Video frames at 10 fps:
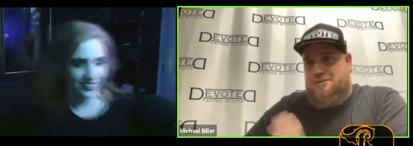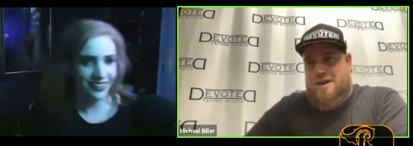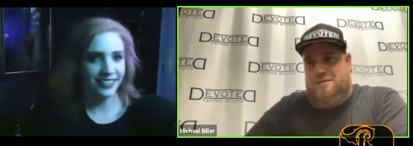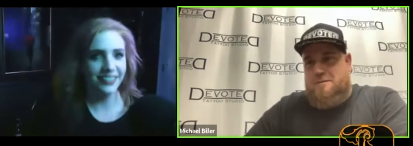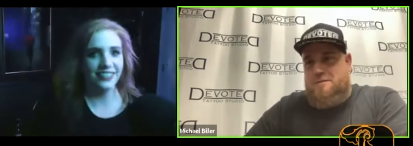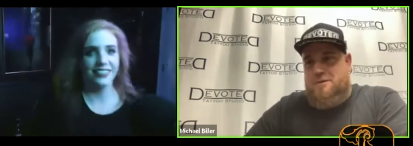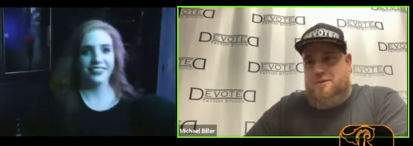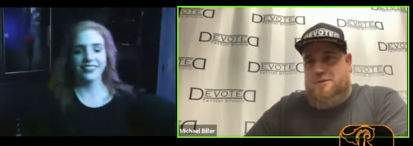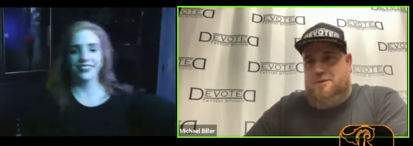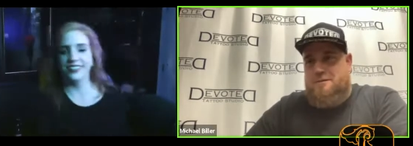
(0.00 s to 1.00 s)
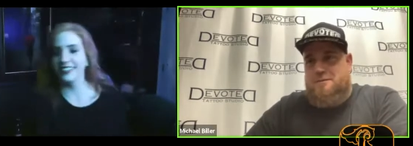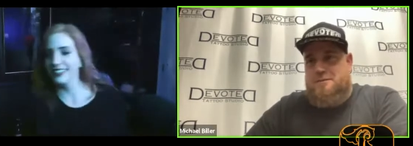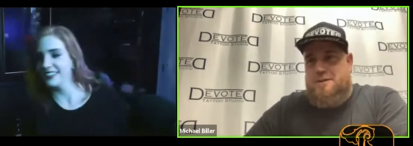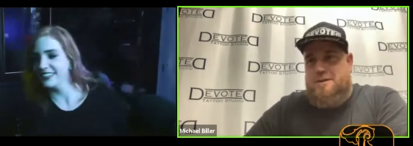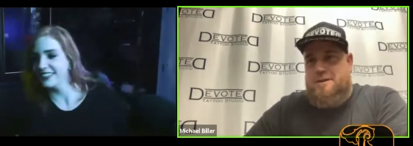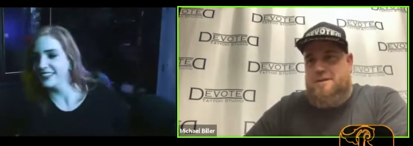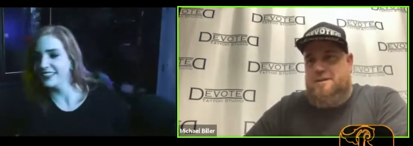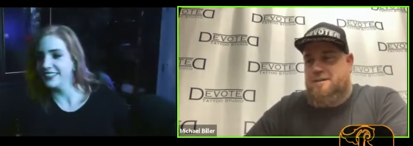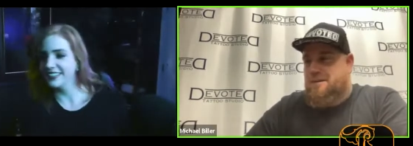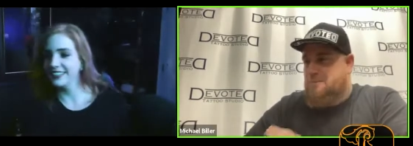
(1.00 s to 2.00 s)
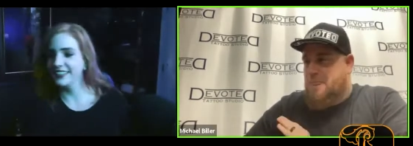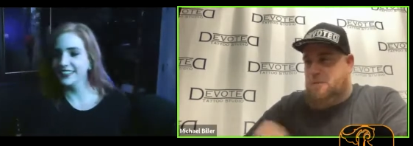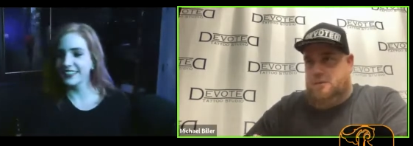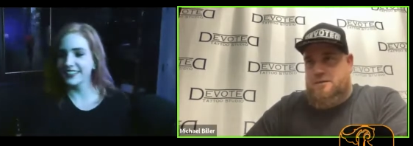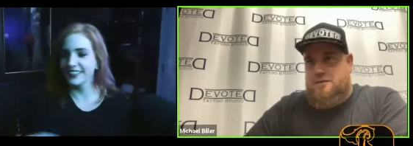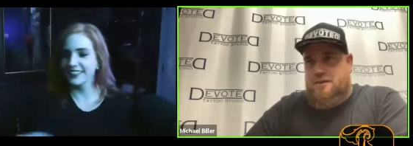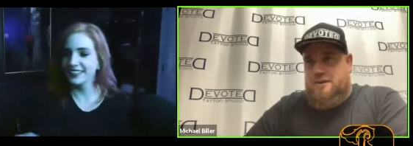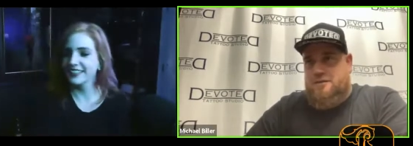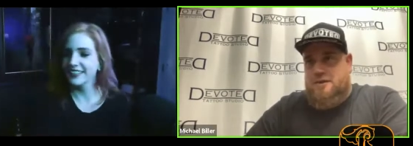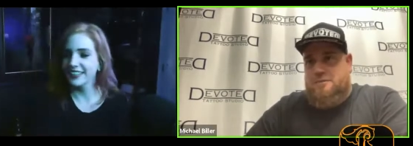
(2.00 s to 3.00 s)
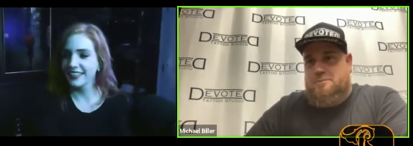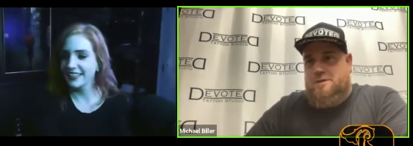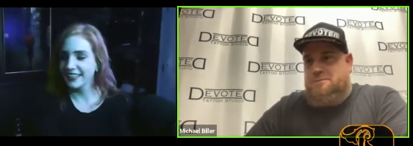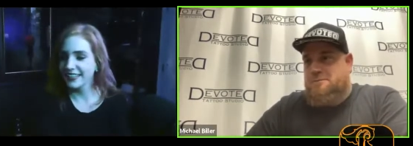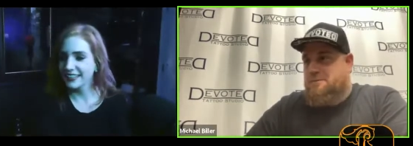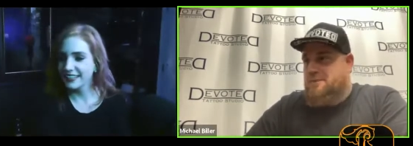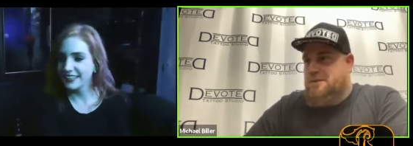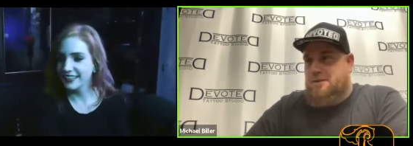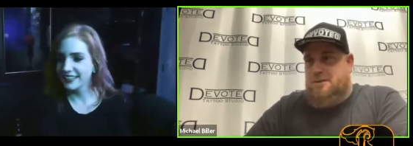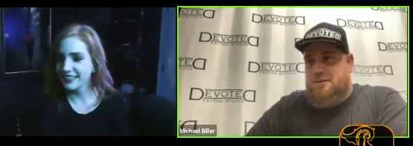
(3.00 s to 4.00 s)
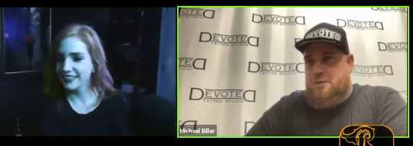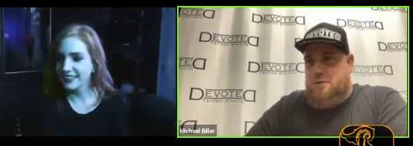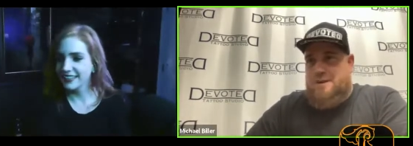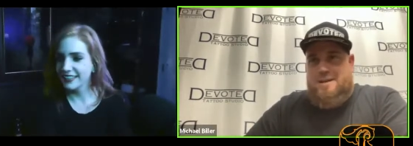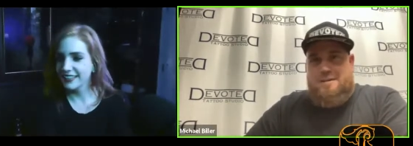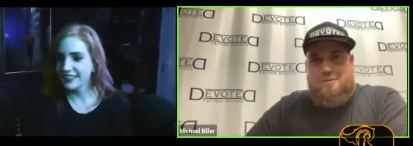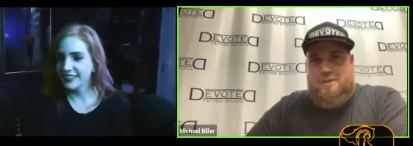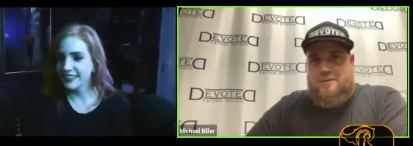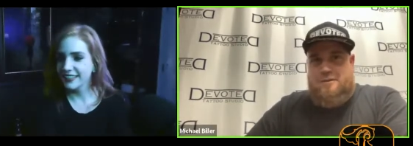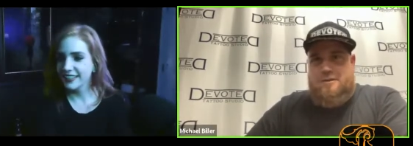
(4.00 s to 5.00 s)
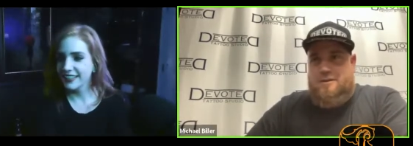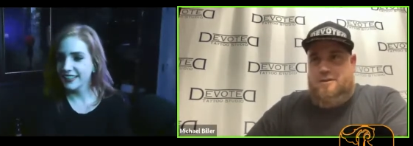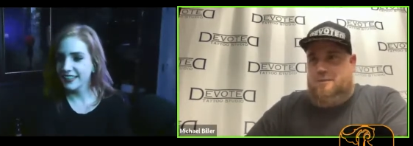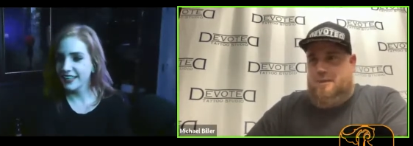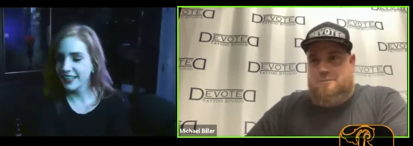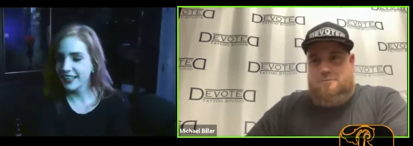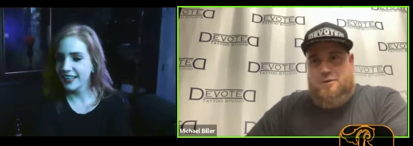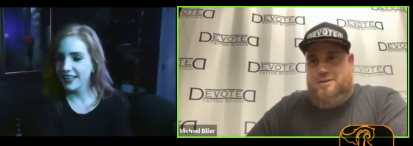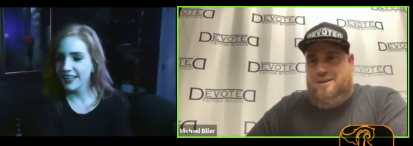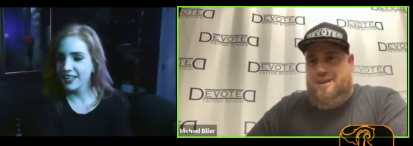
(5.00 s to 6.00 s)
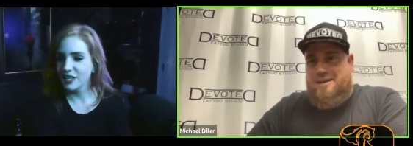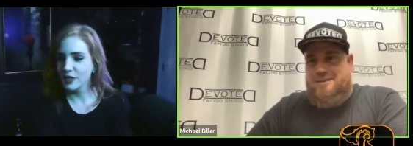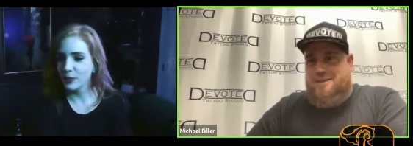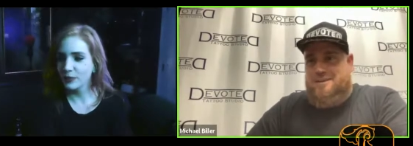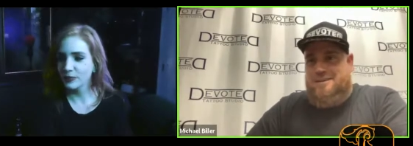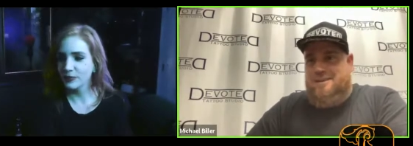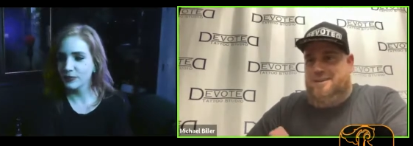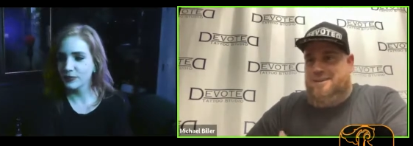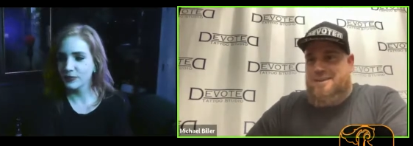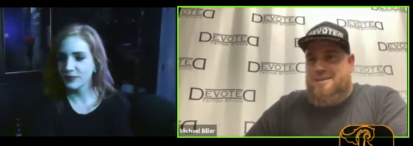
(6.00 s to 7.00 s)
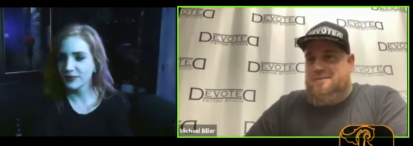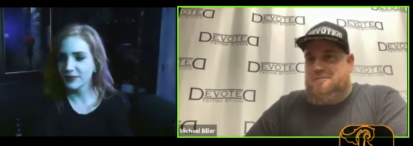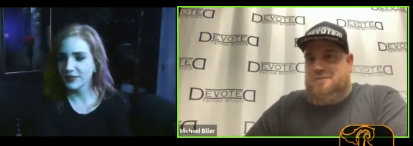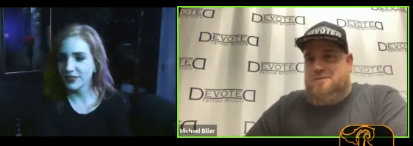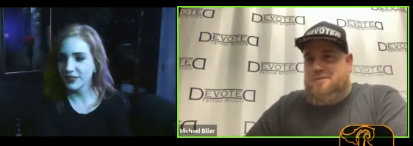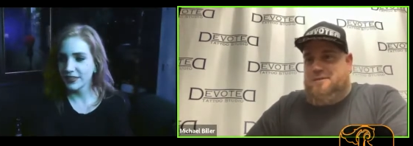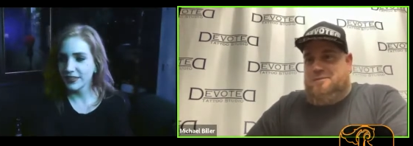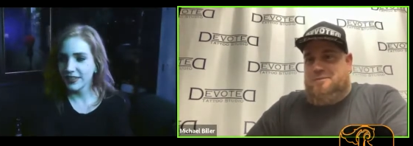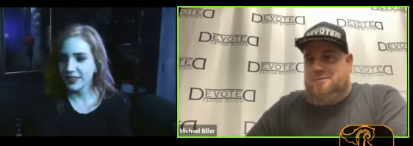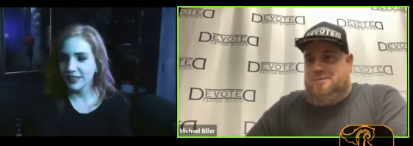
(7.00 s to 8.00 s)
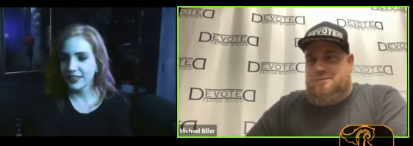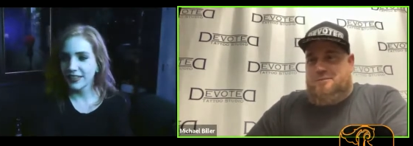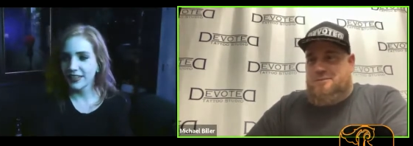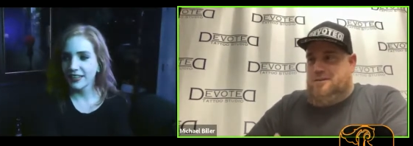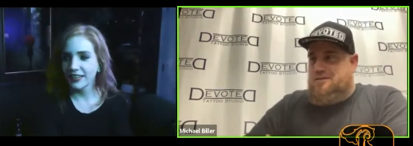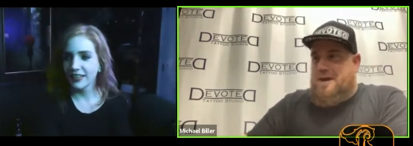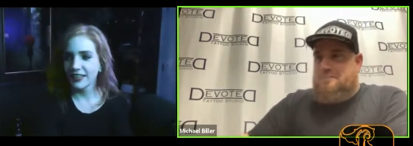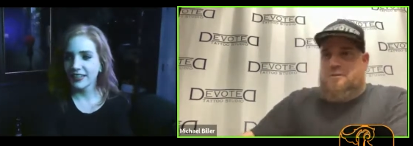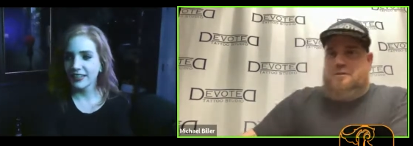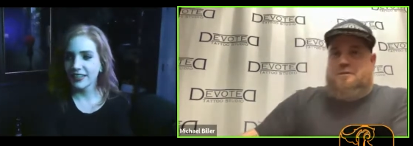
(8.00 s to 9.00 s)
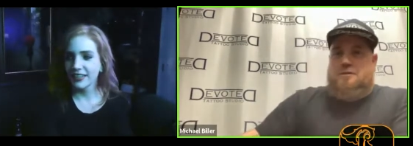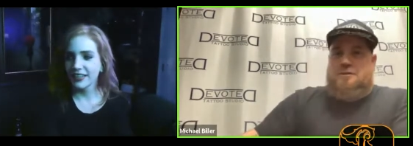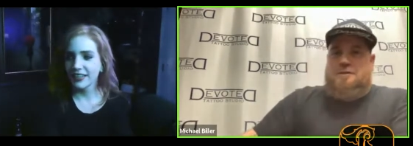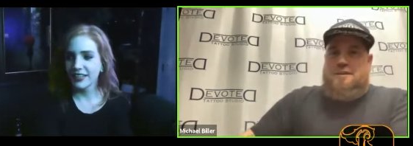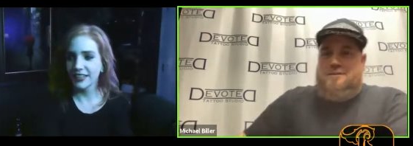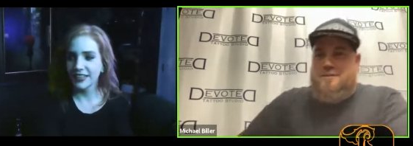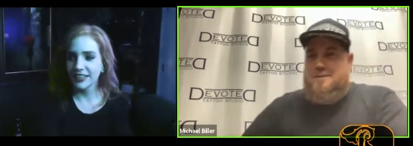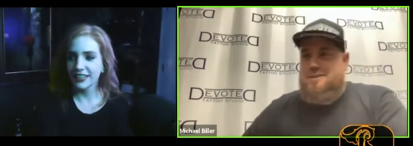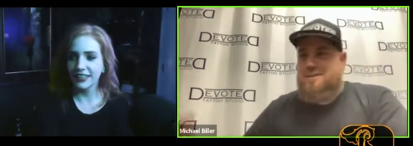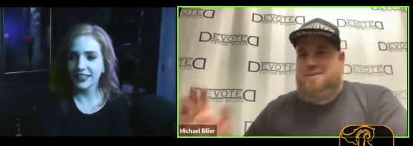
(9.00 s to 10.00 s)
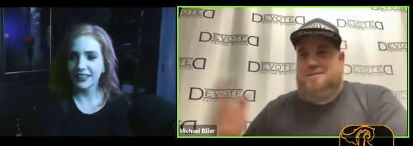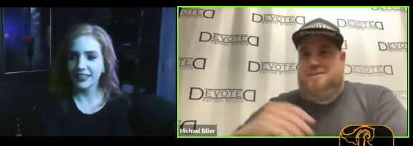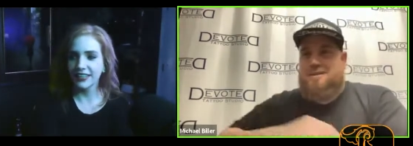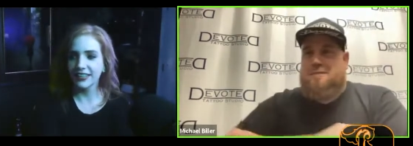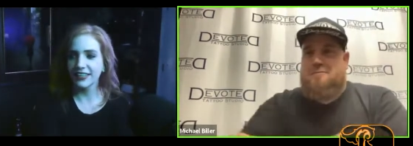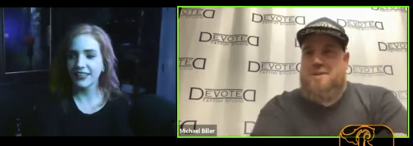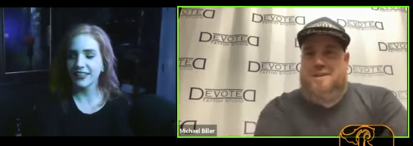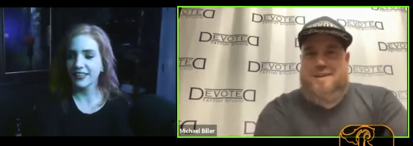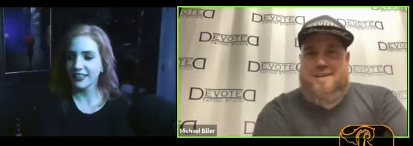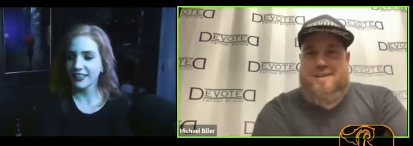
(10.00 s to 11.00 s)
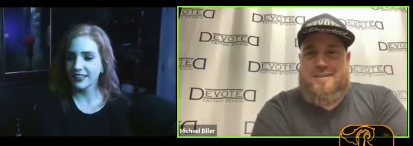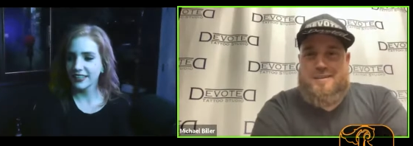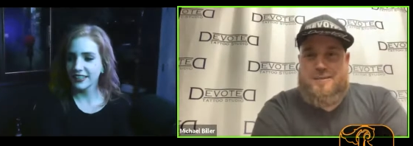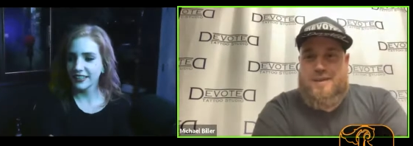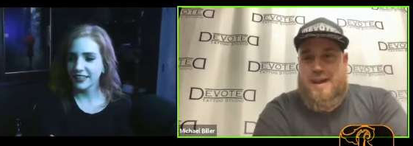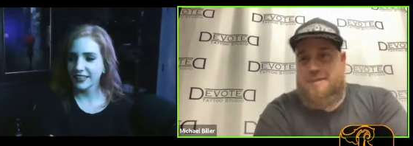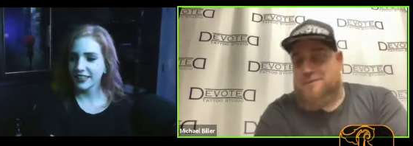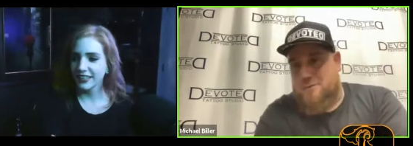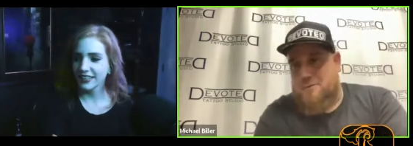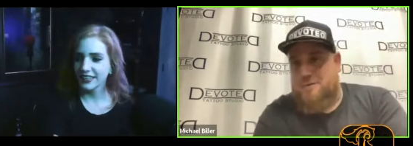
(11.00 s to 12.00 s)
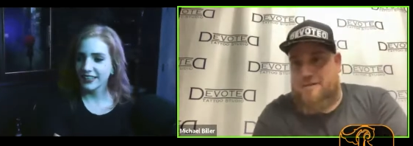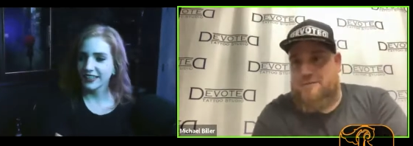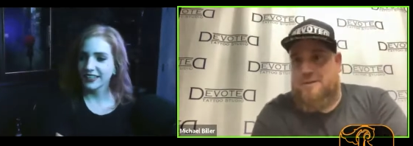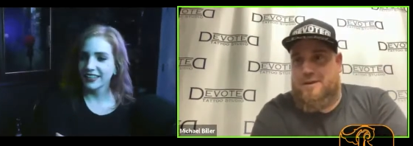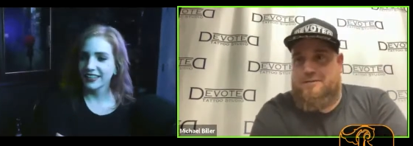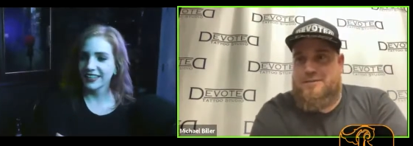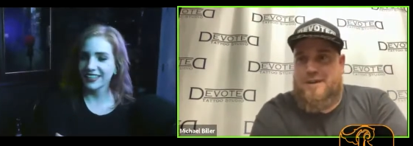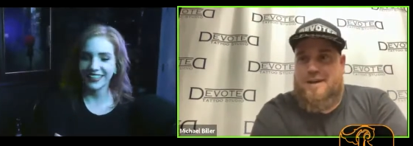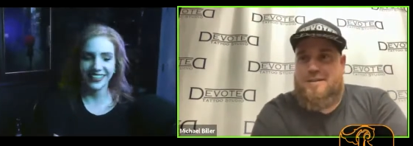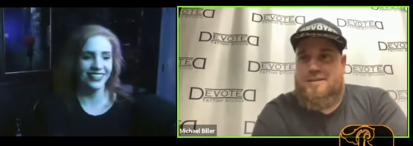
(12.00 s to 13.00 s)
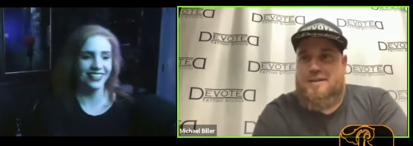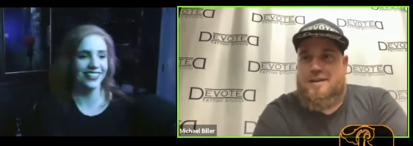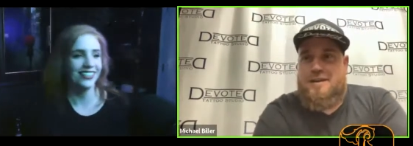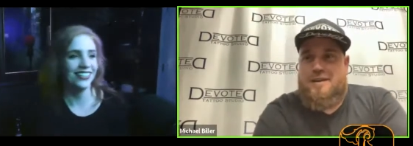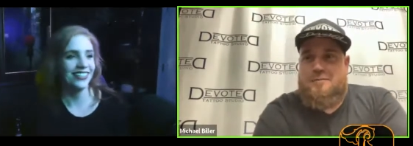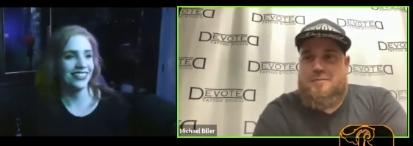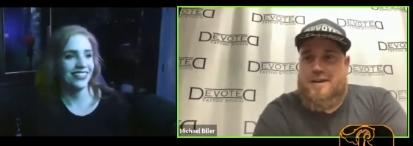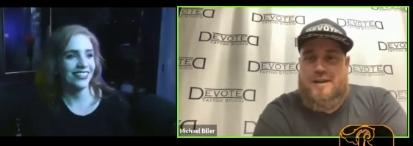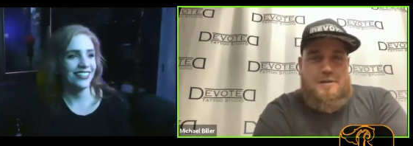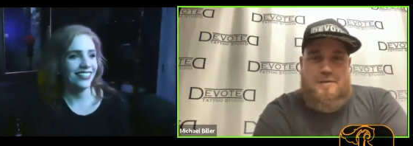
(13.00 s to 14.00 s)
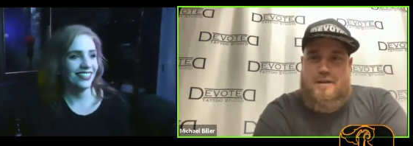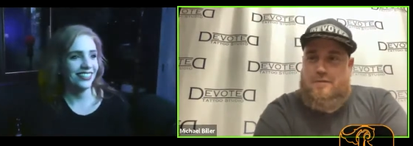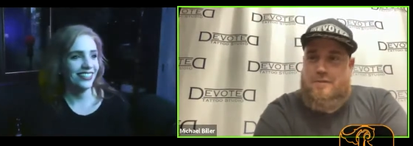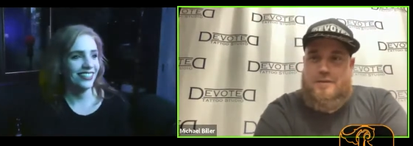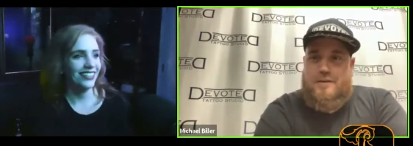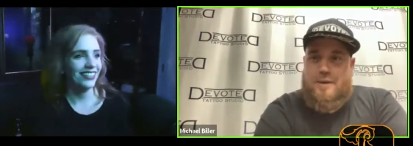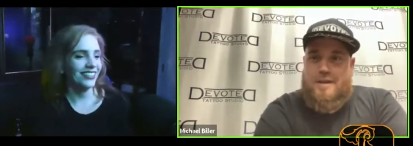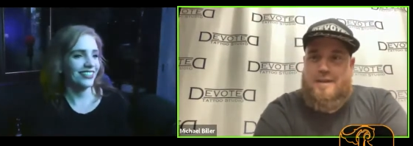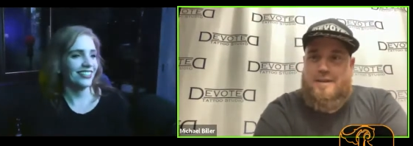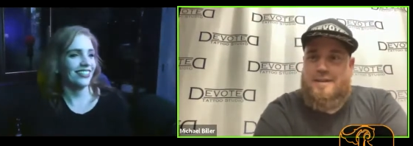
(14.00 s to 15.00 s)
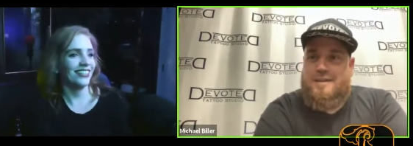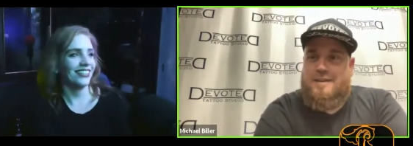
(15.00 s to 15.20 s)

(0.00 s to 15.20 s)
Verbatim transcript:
Speaker 1: drive up to New York from Florida, one straight trip. Along the way, our rental car like broke down and some some stuff happened with the fuel sensor, and just had a big uh, story afterwards after we left you guys. But uh, it was definitely a fun weekend.